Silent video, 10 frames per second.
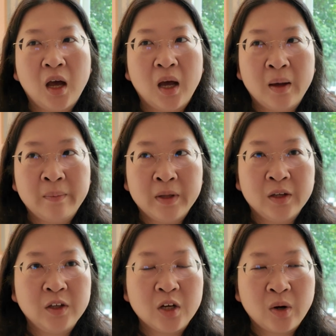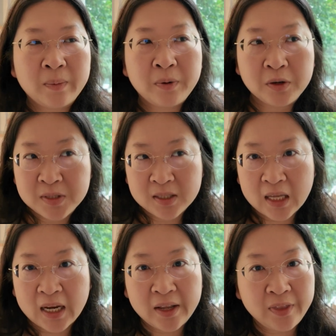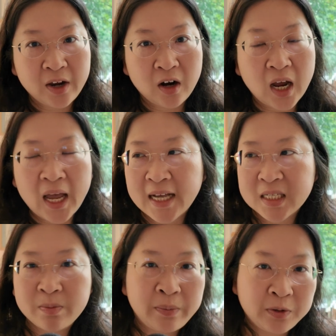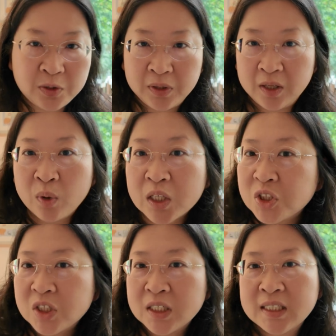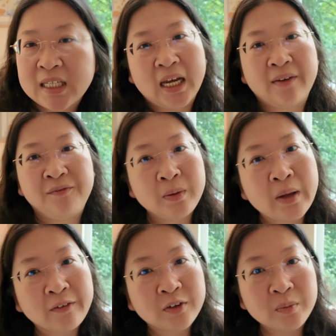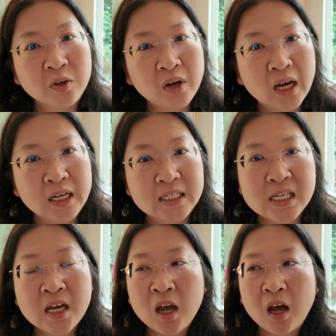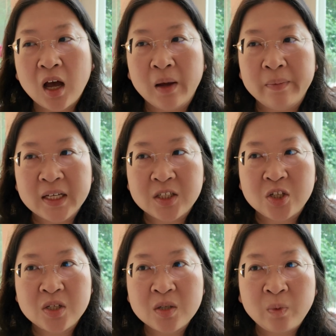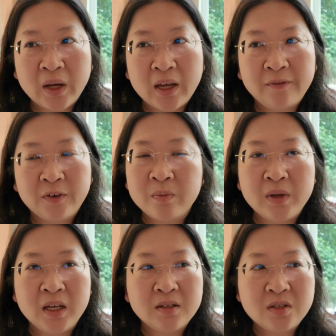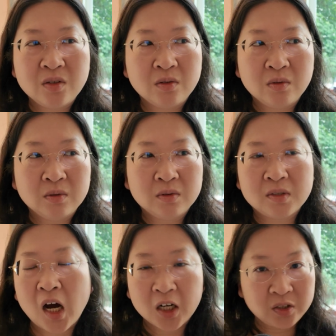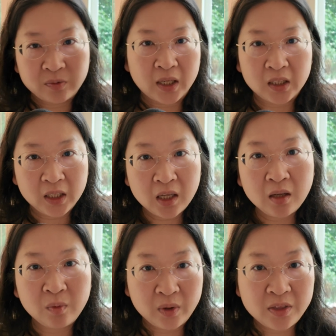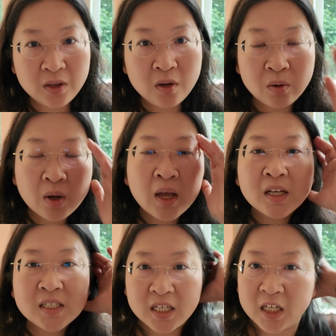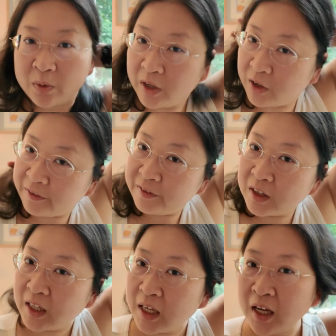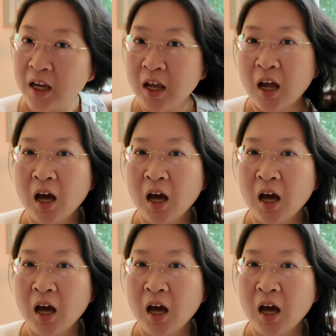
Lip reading: I post a lot in there. I ask members only questions. I get feedback from you guys. It's just a way for me to talk directly with you, to hear what you're feeling.